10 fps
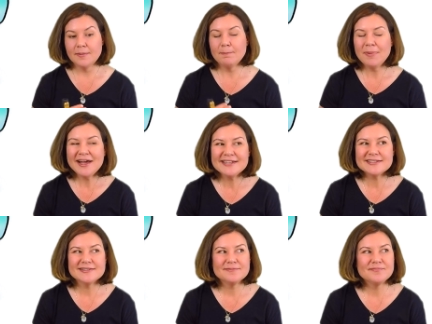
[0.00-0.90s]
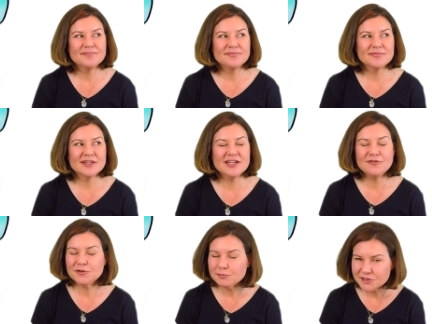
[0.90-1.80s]
But
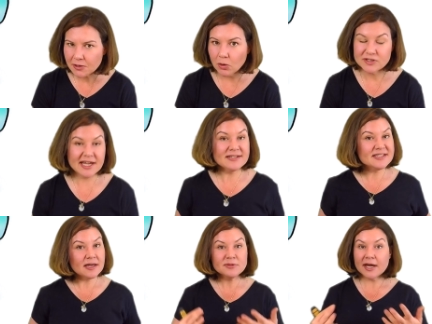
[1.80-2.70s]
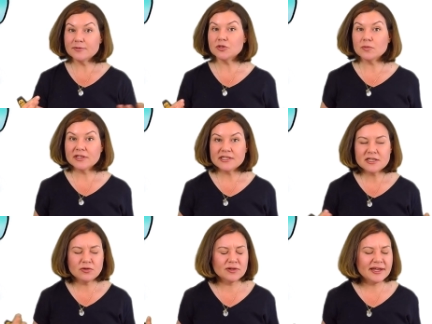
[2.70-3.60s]
if you don't, and sometimes you really
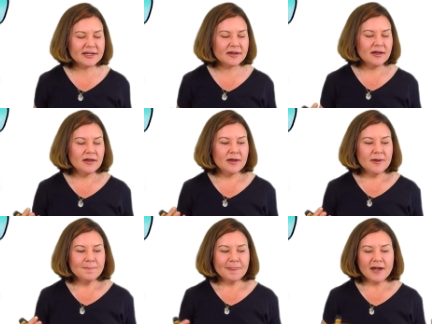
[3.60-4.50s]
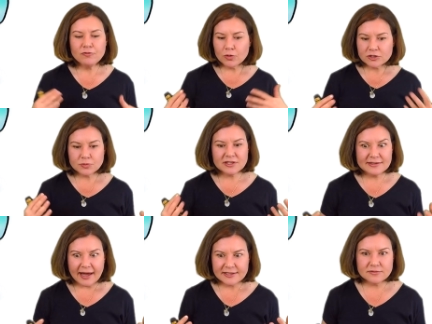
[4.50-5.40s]
don't, like I've worked with
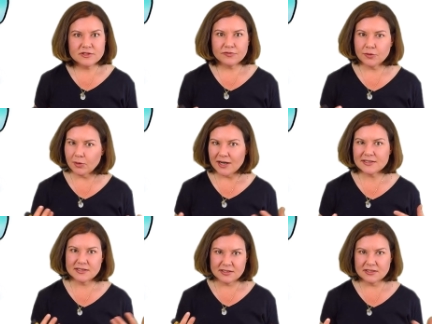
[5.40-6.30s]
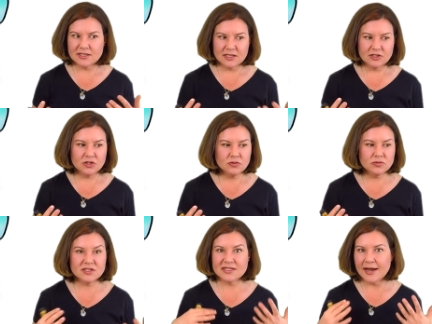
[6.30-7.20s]
lots of different processes that
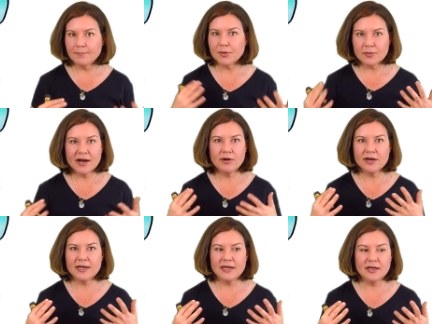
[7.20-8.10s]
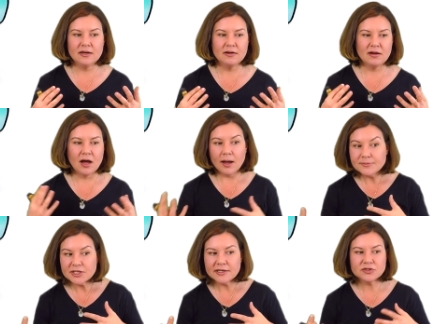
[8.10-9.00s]
use temporary
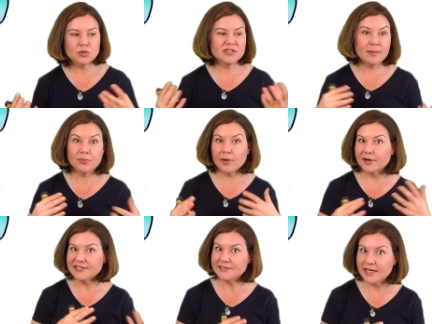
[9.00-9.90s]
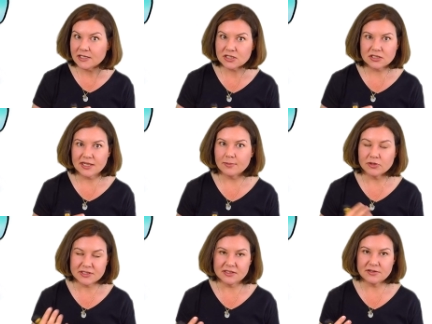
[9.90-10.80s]
objects or temporary staging
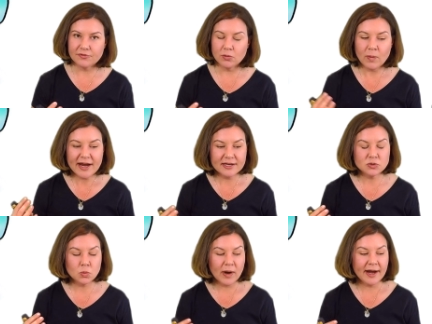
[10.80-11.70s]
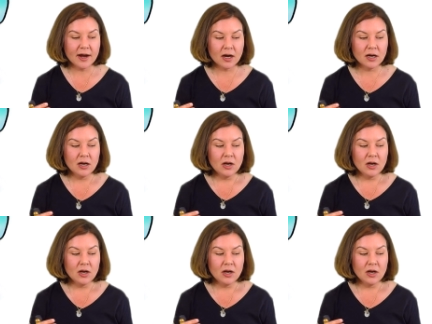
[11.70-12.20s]
tables in different ways where